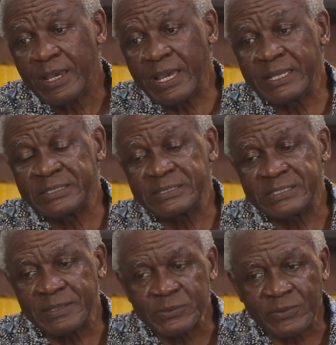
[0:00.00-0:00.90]
And in
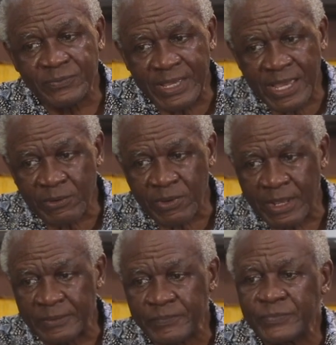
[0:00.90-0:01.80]
terms of
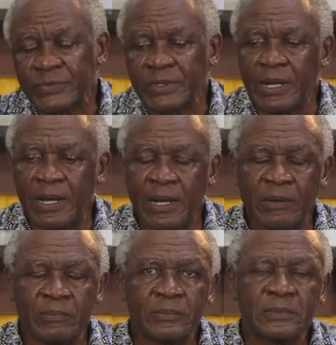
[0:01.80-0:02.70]
area,
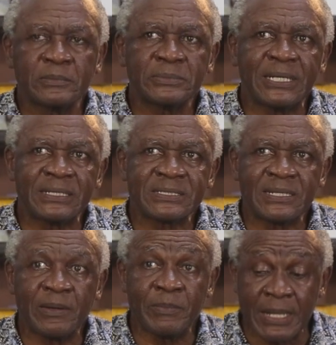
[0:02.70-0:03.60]
Dar es
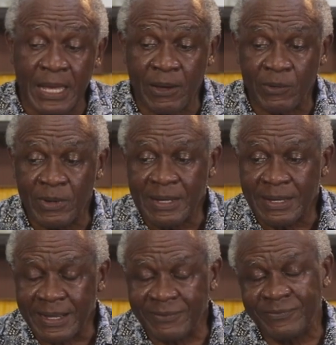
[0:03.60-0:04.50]
Salaam now
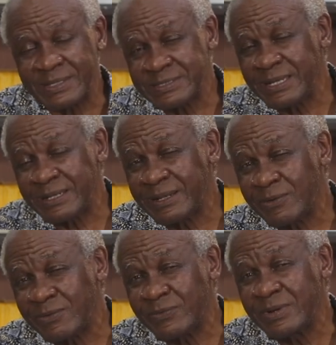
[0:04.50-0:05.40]
covers an
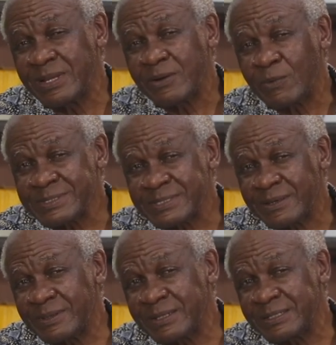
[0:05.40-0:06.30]
area of
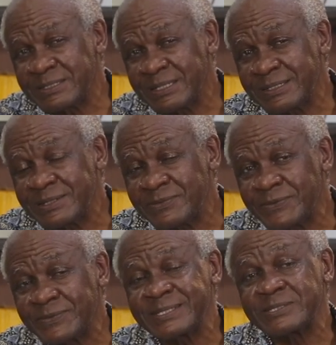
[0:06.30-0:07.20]

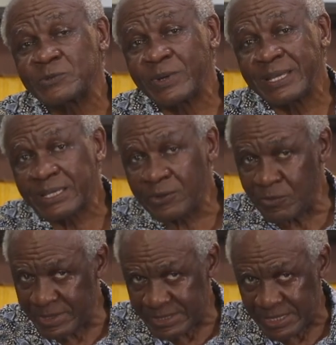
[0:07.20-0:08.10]
1,850 square
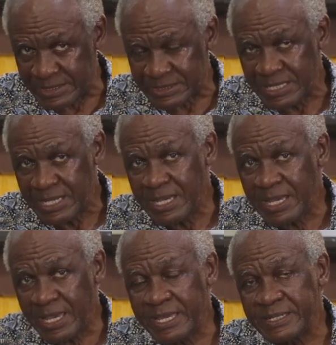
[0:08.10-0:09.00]
kilometers
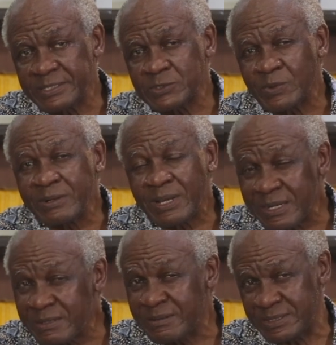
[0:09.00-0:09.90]
and is
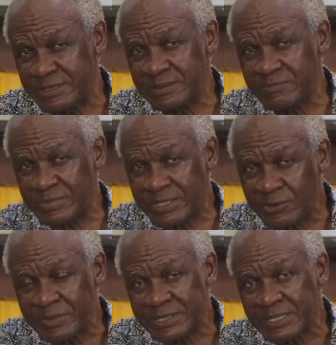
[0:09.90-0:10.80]
100
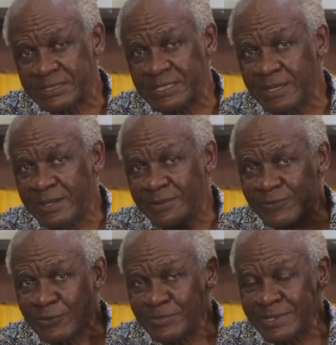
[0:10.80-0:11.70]
kilometers
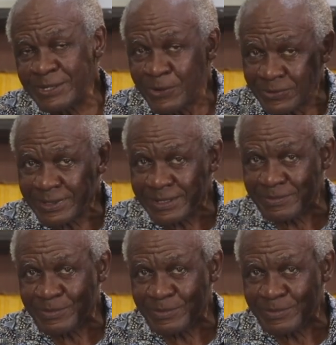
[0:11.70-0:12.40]
from the northern